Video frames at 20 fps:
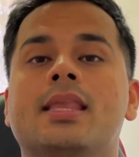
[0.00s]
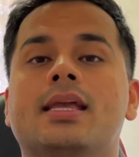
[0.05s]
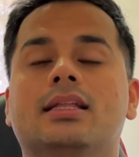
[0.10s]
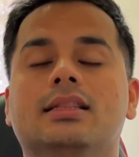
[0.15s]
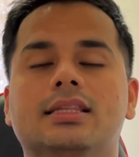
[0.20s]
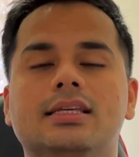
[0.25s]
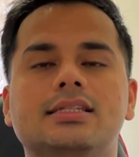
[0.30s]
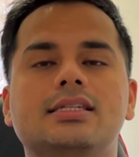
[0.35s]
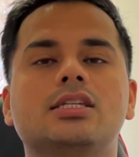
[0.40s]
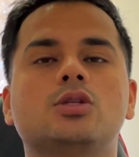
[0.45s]

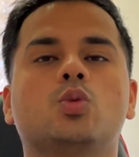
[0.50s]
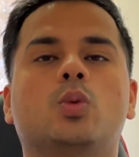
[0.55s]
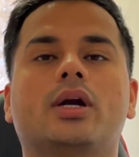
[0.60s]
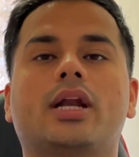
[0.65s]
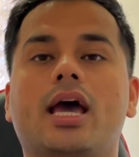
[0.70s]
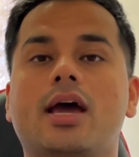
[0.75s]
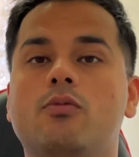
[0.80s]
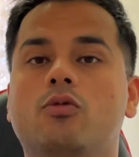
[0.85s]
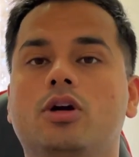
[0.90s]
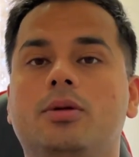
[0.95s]
This is what
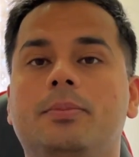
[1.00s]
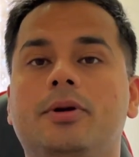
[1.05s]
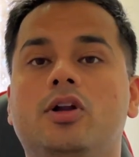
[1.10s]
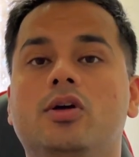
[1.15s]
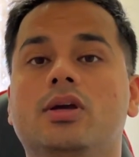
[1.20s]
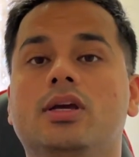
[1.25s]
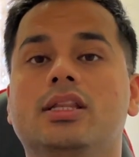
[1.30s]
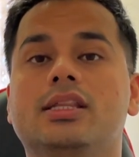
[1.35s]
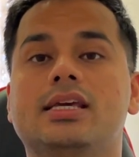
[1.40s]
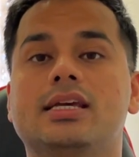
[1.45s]
I would be
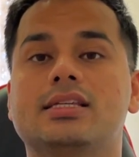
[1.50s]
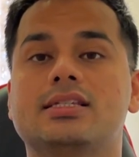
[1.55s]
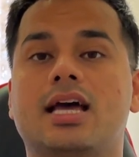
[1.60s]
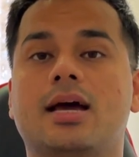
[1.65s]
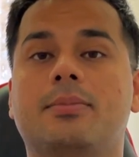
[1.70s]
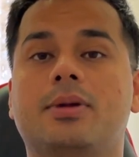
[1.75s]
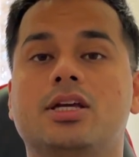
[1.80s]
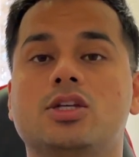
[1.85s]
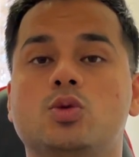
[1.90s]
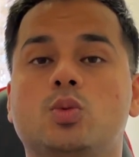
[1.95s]
doing in the
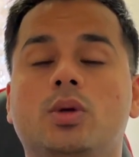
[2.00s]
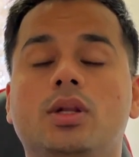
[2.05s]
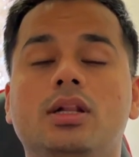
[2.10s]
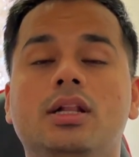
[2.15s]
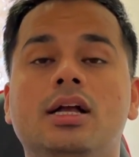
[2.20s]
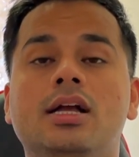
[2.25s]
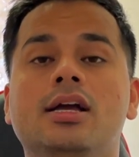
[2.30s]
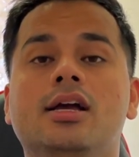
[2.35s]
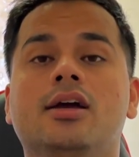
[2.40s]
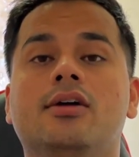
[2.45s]
exam as well.
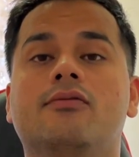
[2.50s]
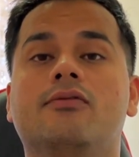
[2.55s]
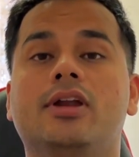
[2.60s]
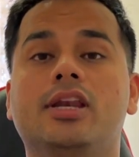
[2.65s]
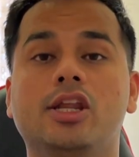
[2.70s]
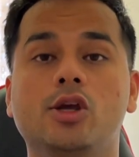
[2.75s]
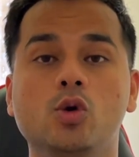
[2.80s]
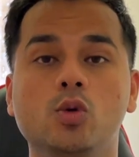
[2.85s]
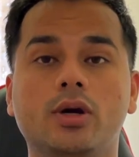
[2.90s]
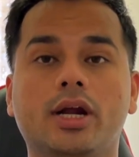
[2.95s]

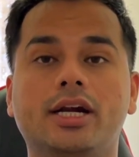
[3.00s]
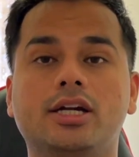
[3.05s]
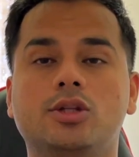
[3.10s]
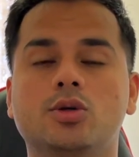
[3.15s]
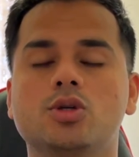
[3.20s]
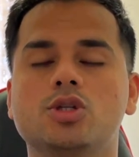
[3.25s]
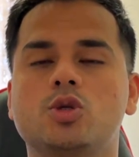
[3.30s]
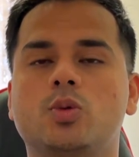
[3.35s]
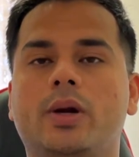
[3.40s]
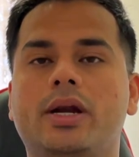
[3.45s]
When you get
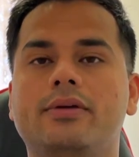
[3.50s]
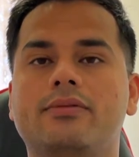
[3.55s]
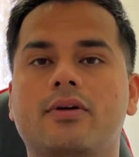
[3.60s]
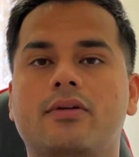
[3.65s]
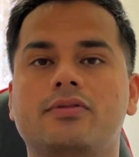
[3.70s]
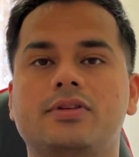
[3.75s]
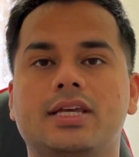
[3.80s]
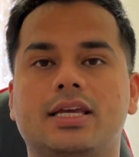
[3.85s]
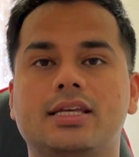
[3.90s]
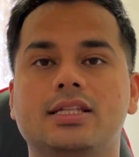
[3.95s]
those
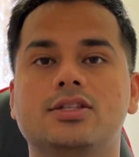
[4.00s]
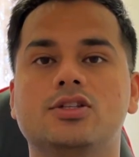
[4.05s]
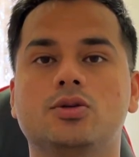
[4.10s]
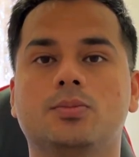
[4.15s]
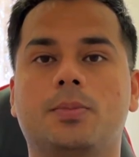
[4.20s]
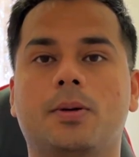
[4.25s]
25 seconds to